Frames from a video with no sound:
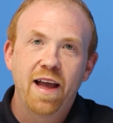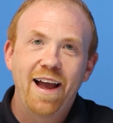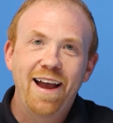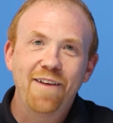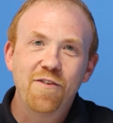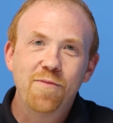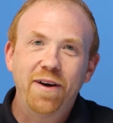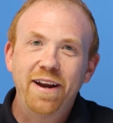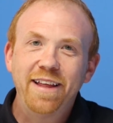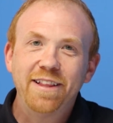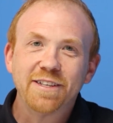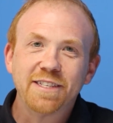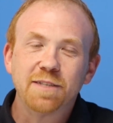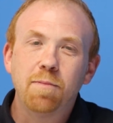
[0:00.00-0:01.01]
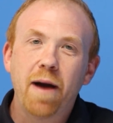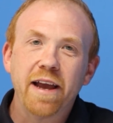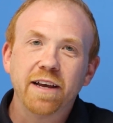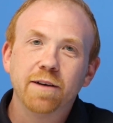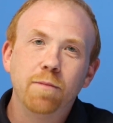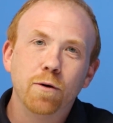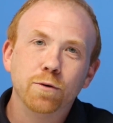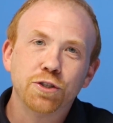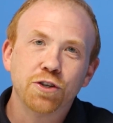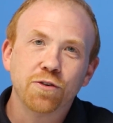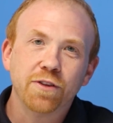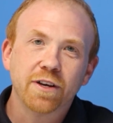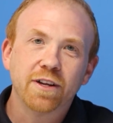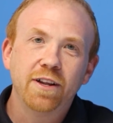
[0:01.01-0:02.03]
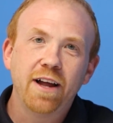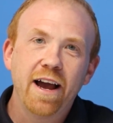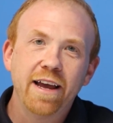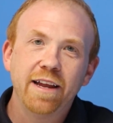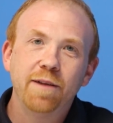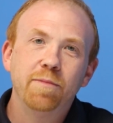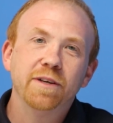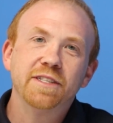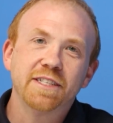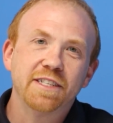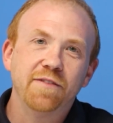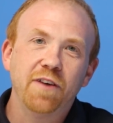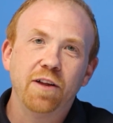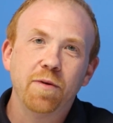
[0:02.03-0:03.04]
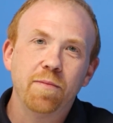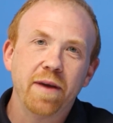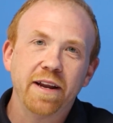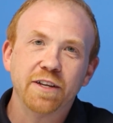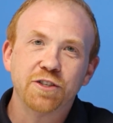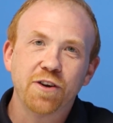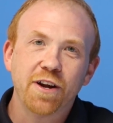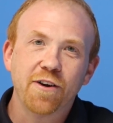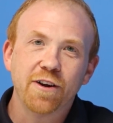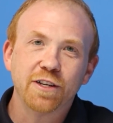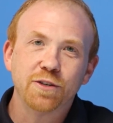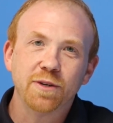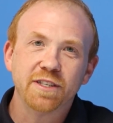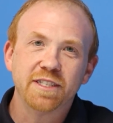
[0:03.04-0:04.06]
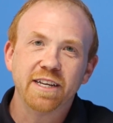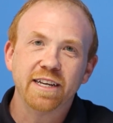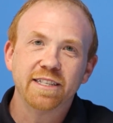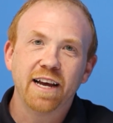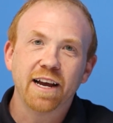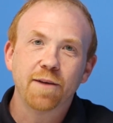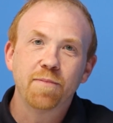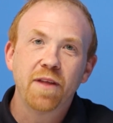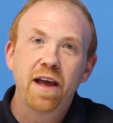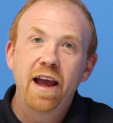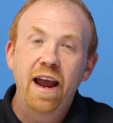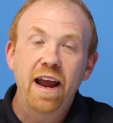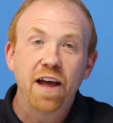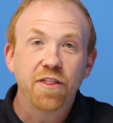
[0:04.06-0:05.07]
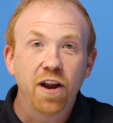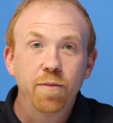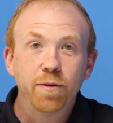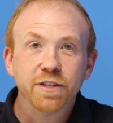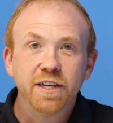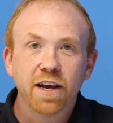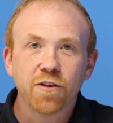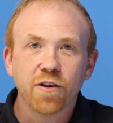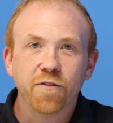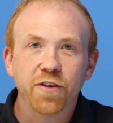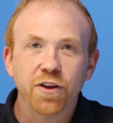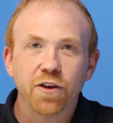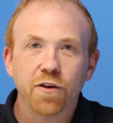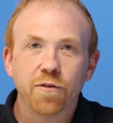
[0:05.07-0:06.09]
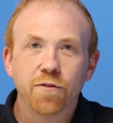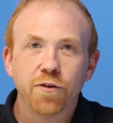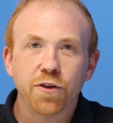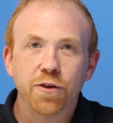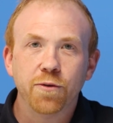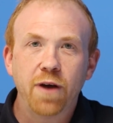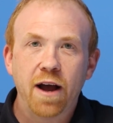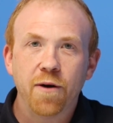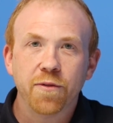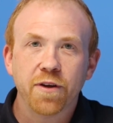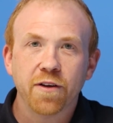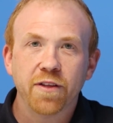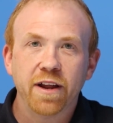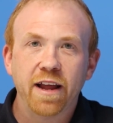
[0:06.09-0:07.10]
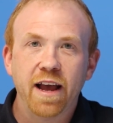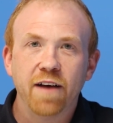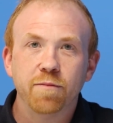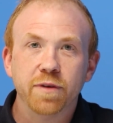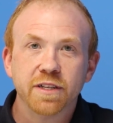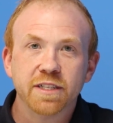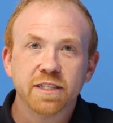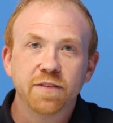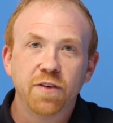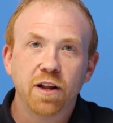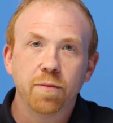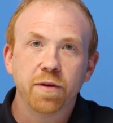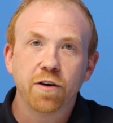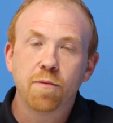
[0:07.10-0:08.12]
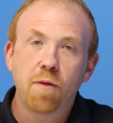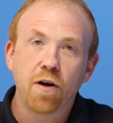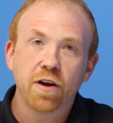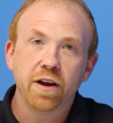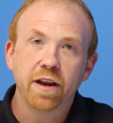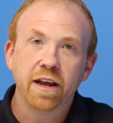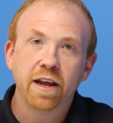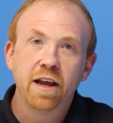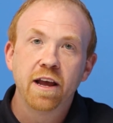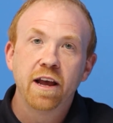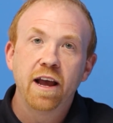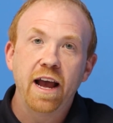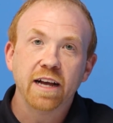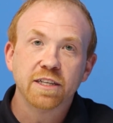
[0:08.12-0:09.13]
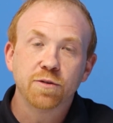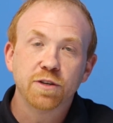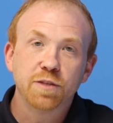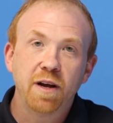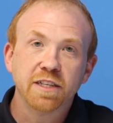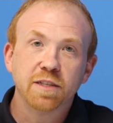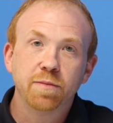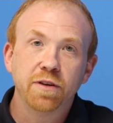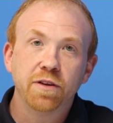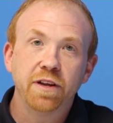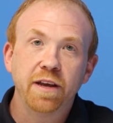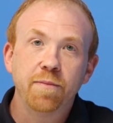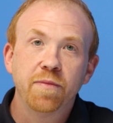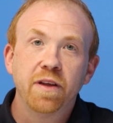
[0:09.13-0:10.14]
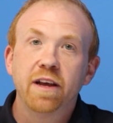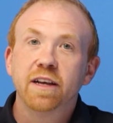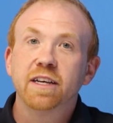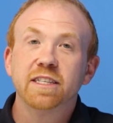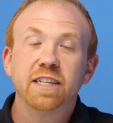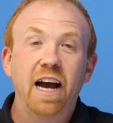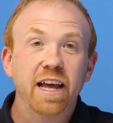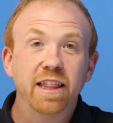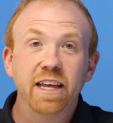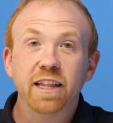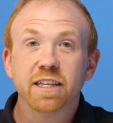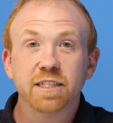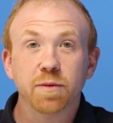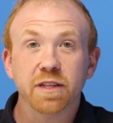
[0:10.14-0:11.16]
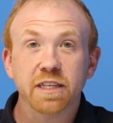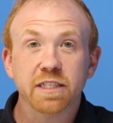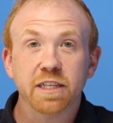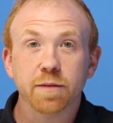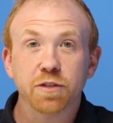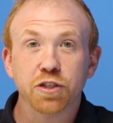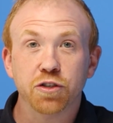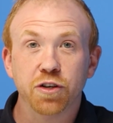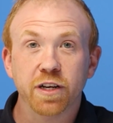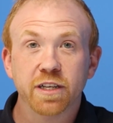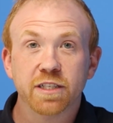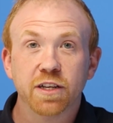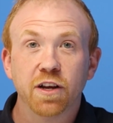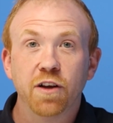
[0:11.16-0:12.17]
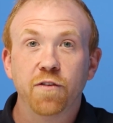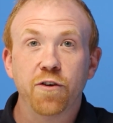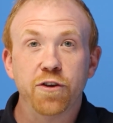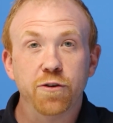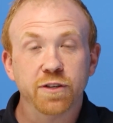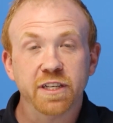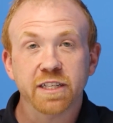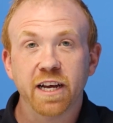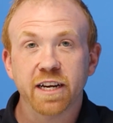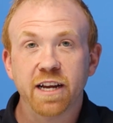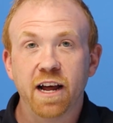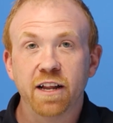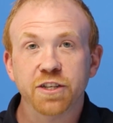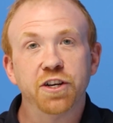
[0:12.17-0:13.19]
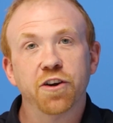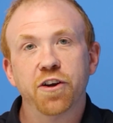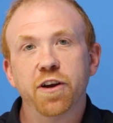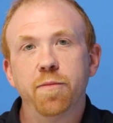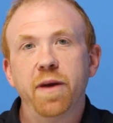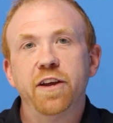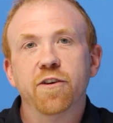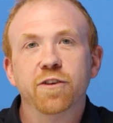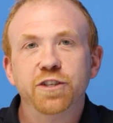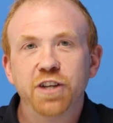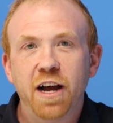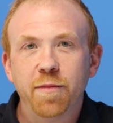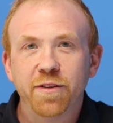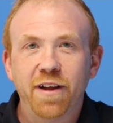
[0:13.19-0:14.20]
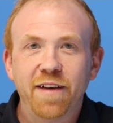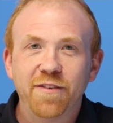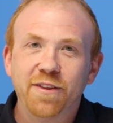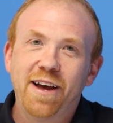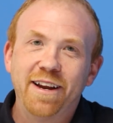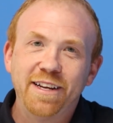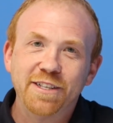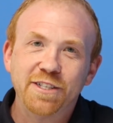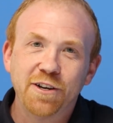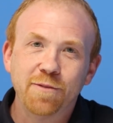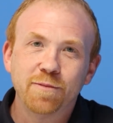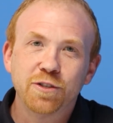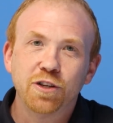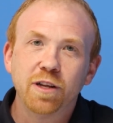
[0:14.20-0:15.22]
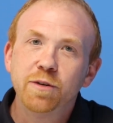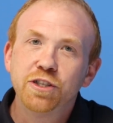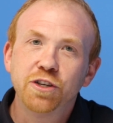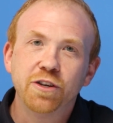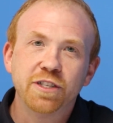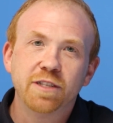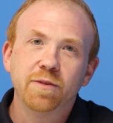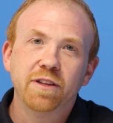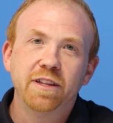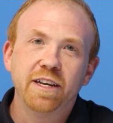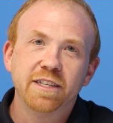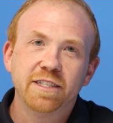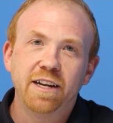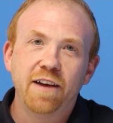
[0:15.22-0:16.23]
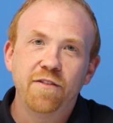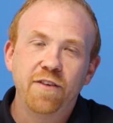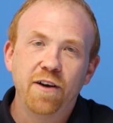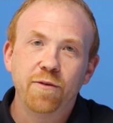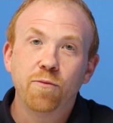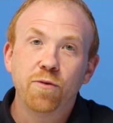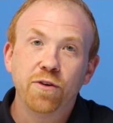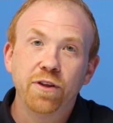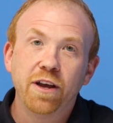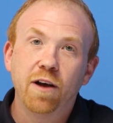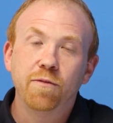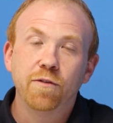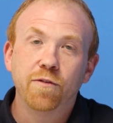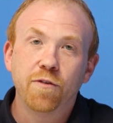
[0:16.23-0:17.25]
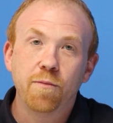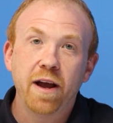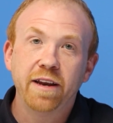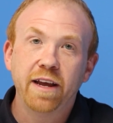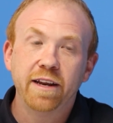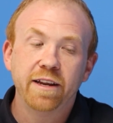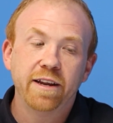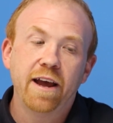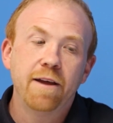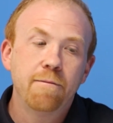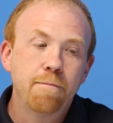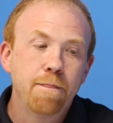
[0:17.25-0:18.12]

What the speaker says: Hey everybody, this is Micah Mosher, the Client and Business Development Manager here at Twin State Tech. Hey, I thought I'd put together a video for you out there that have business development or marketing as a responsibility, because I think some of these tips and tricks for using technology are going to make your job and life a lot easier. So let me show you some of the things that I found really helpful for my day-to-day.